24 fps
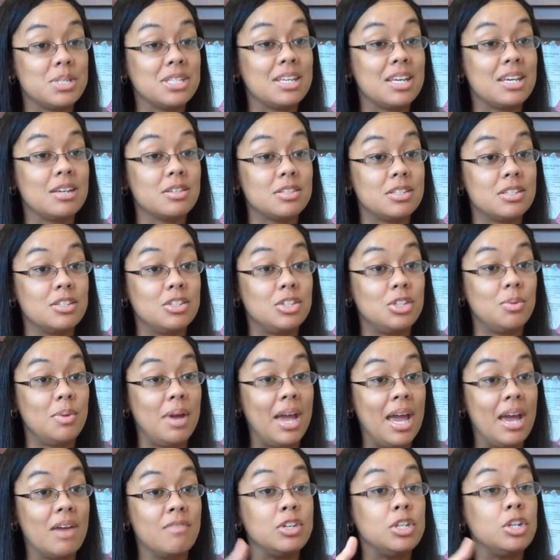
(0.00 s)
skills that you
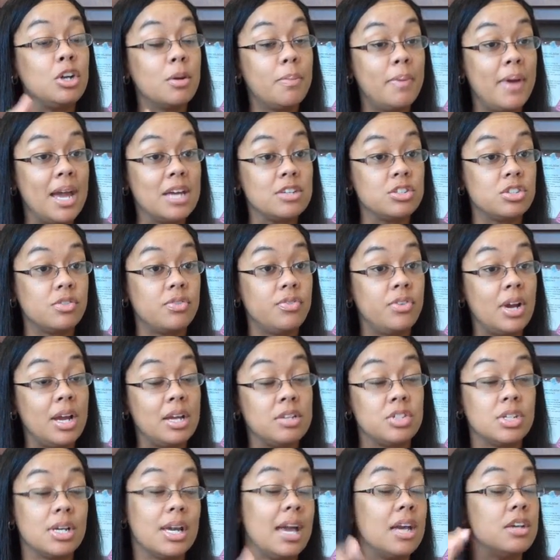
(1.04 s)
have and your passion for
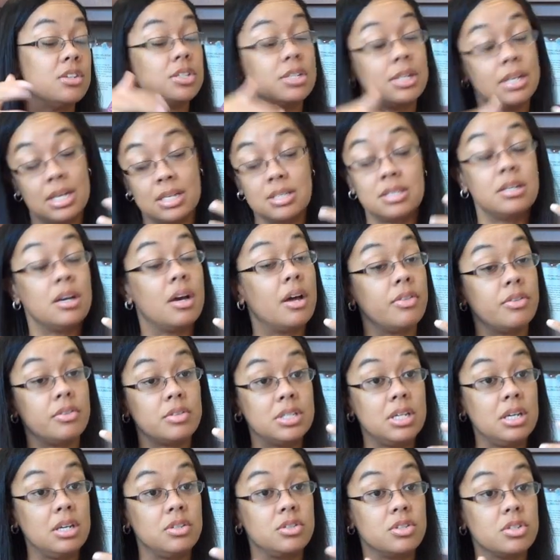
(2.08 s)
education into other
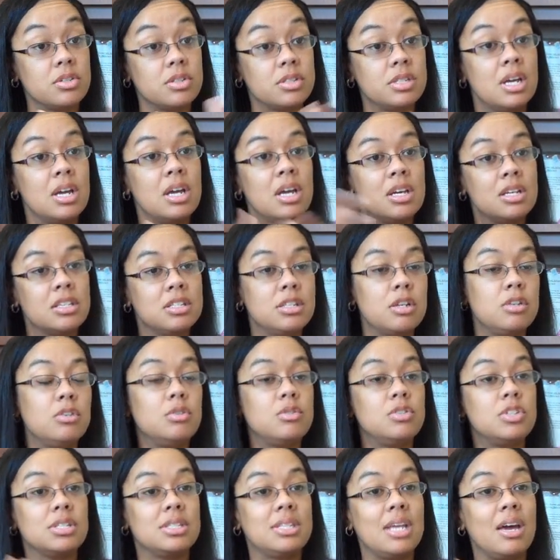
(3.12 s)
teachers. So
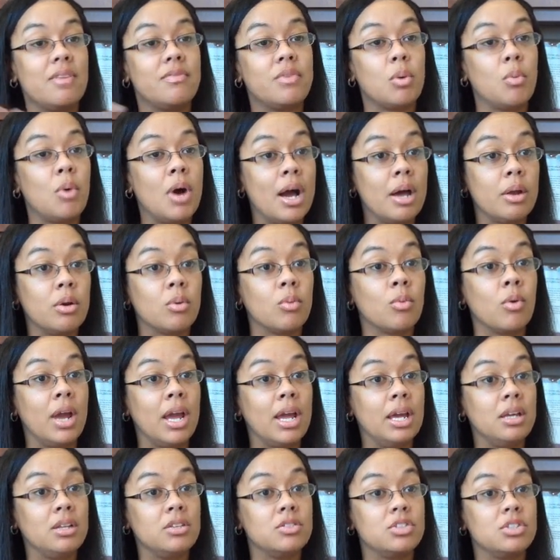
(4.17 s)
you just have a wider
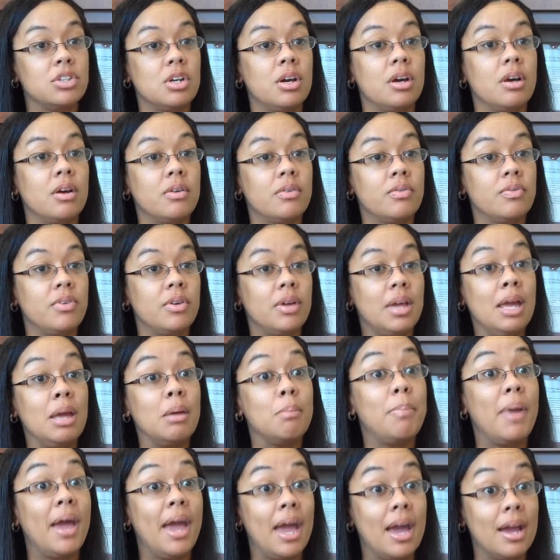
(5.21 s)
range of
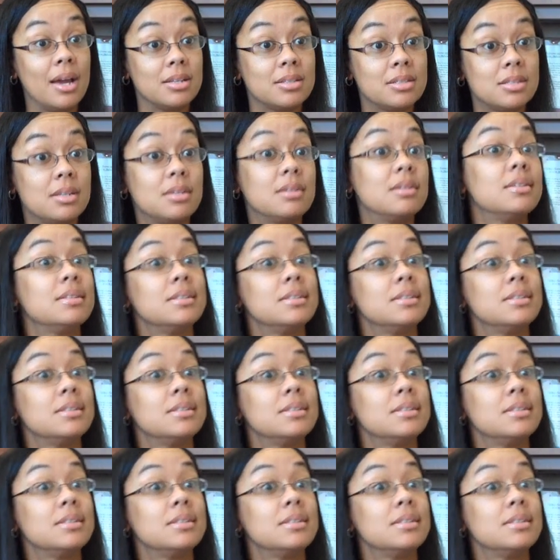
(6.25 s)
impact.